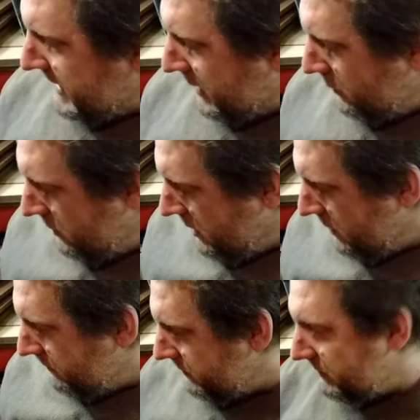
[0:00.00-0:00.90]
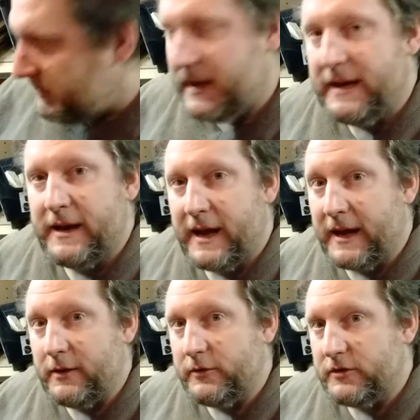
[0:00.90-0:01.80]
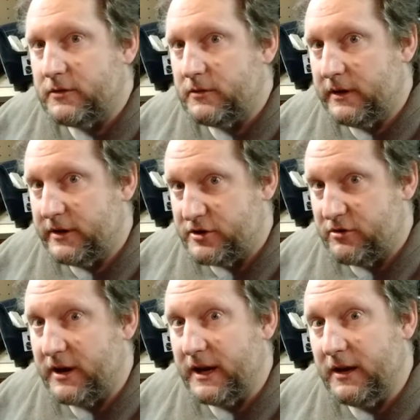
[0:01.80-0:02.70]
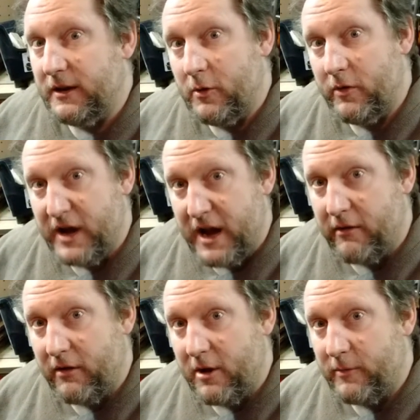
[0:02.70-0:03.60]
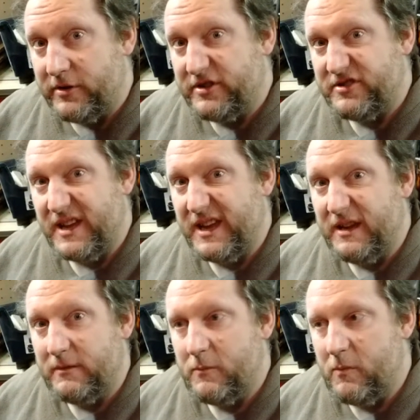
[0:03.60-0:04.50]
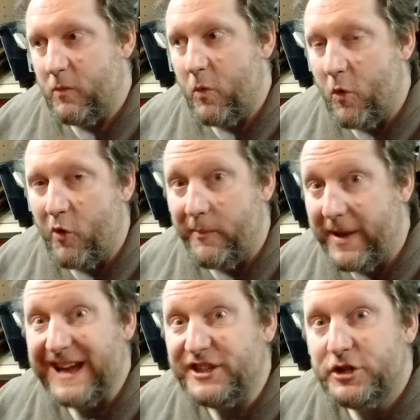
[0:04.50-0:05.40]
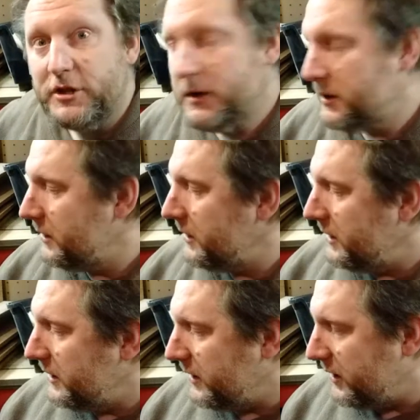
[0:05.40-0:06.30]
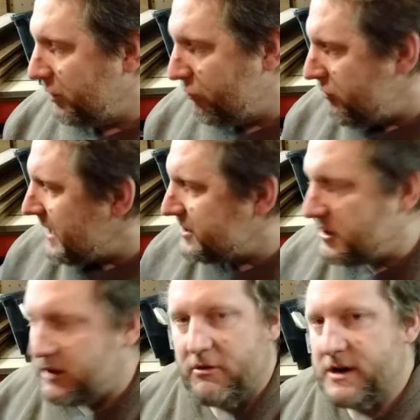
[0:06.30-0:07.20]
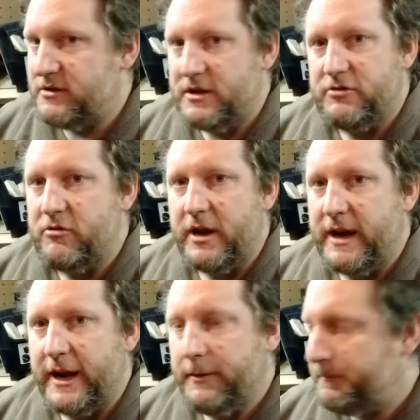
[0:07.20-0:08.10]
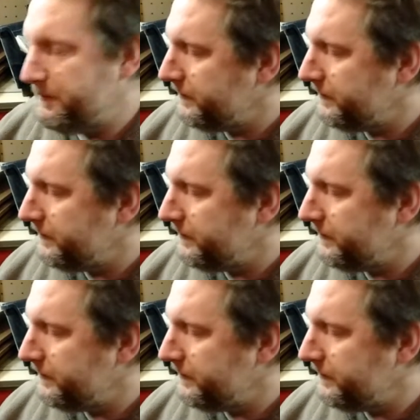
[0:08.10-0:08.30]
now will come in the house in a tray, go in the iron cupboard to stay warmish, gradually drying out,